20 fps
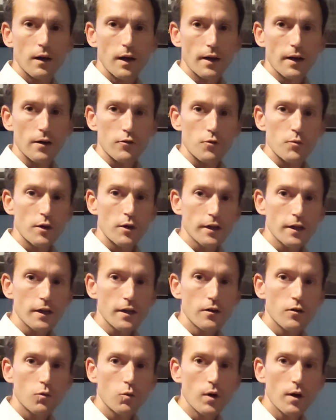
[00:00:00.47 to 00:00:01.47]
Hi
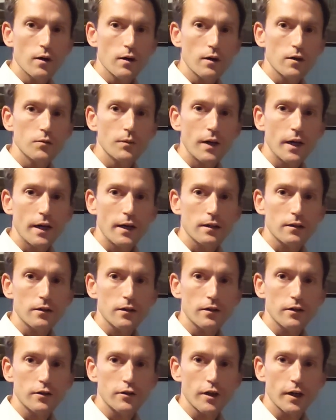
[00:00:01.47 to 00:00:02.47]
everybody, welcome back
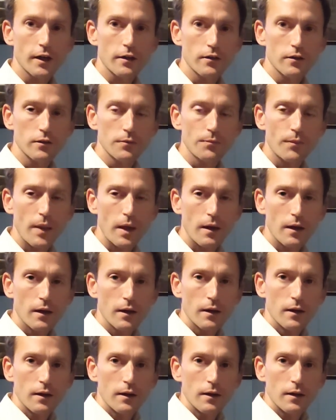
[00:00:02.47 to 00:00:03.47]
to the channel.
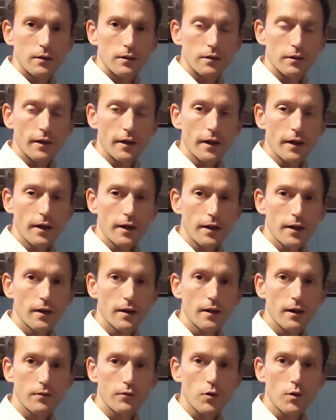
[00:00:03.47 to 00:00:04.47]
Today
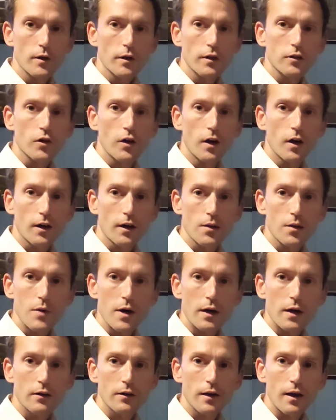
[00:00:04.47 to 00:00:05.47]
I'm going to talk
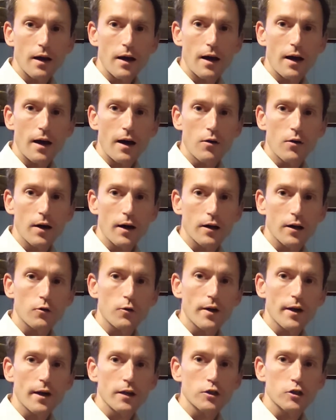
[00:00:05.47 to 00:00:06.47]
about how I
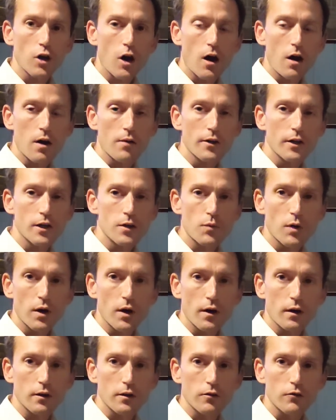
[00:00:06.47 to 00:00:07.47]
arrange harmony
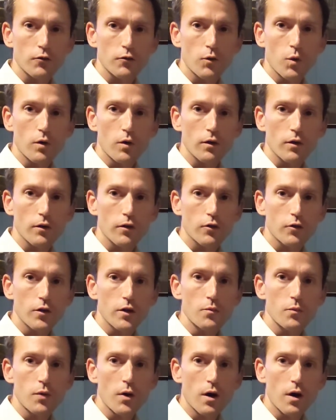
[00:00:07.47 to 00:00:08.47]
parts for
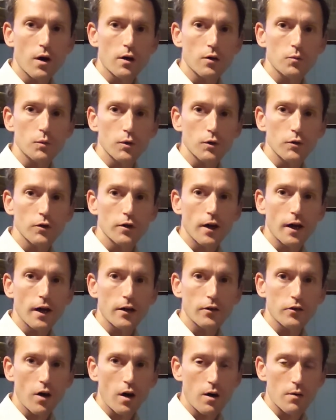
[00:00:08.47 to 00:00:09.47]
three-part
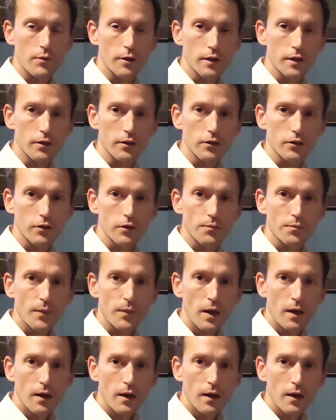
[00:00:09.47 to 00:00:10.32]
bluegrass harmonies.